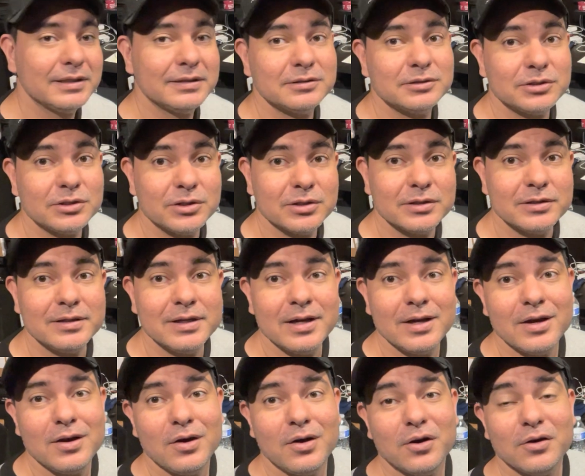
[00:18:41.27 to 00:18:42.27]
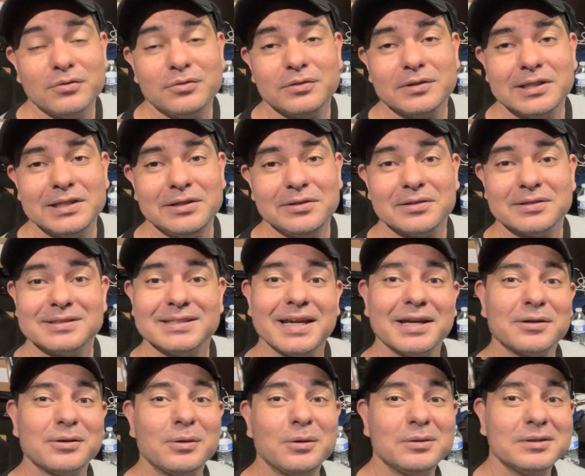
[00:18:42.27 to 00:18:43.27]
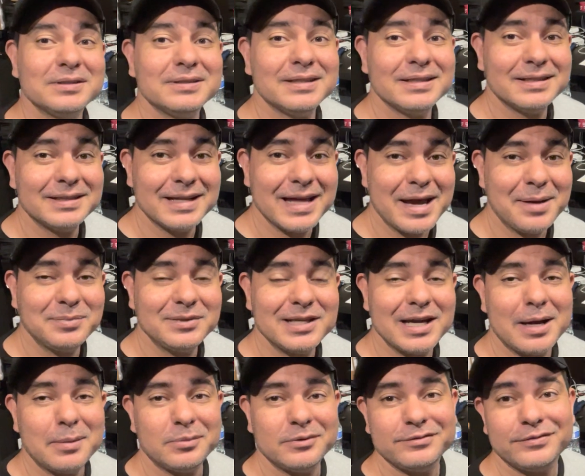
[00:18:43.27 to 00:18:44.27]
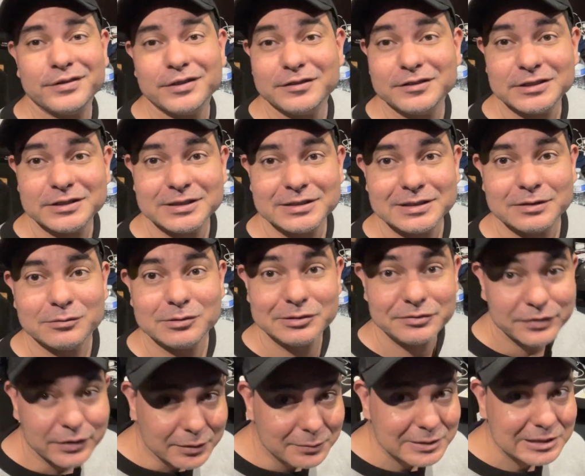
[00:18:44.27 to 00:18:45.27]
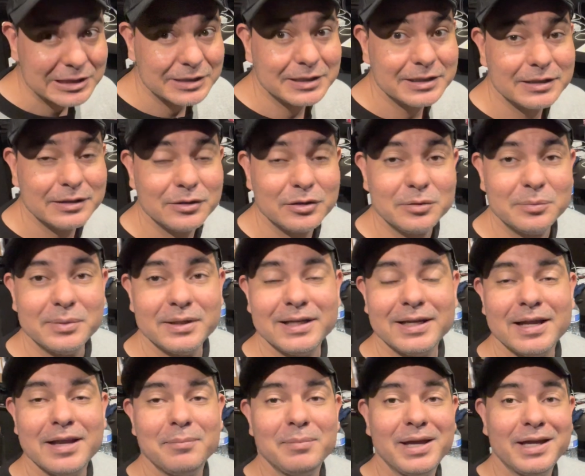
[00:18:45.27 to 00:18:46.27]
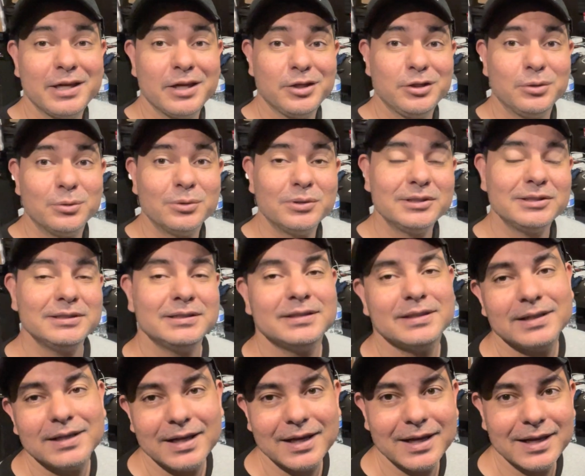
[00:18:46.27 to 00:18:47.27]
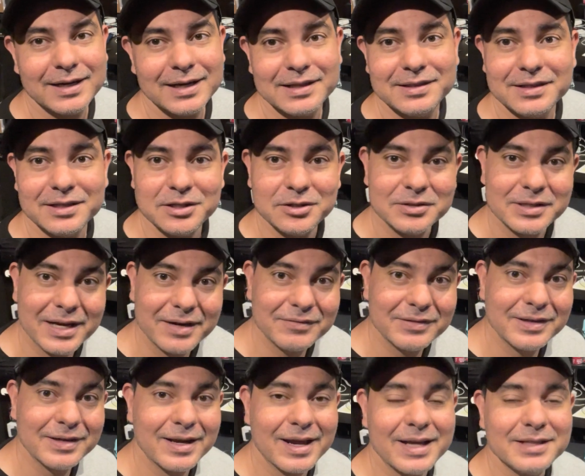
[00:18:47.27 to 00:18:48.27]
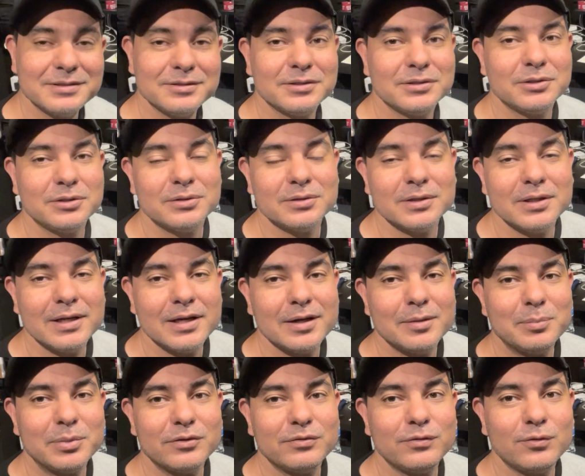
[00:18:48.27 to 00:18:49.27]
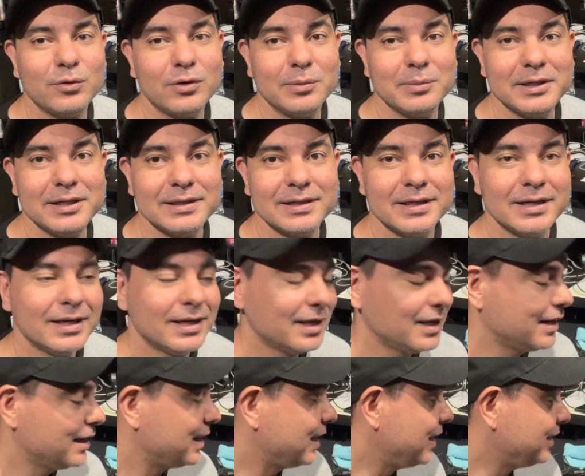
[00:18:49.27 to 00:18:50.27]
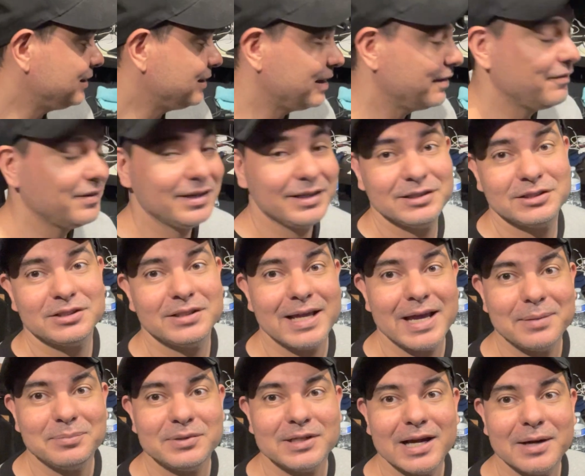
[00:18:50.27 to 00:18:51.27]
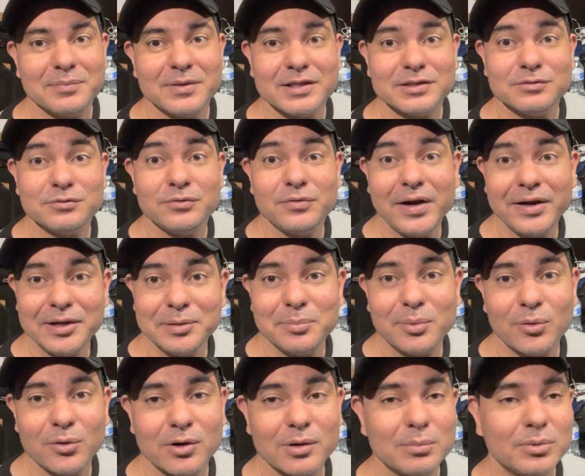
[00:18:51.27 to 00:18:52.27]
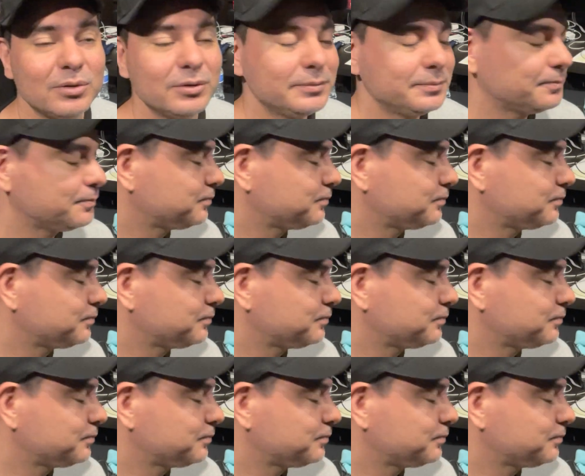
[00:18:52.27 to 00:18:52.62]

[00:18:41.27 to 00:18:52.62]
it was good Hopefully you can take an old laptop, refurbish it, a little bit and make it yours. And I think you'd have a nice little performing 11 inch laptop that's very portable,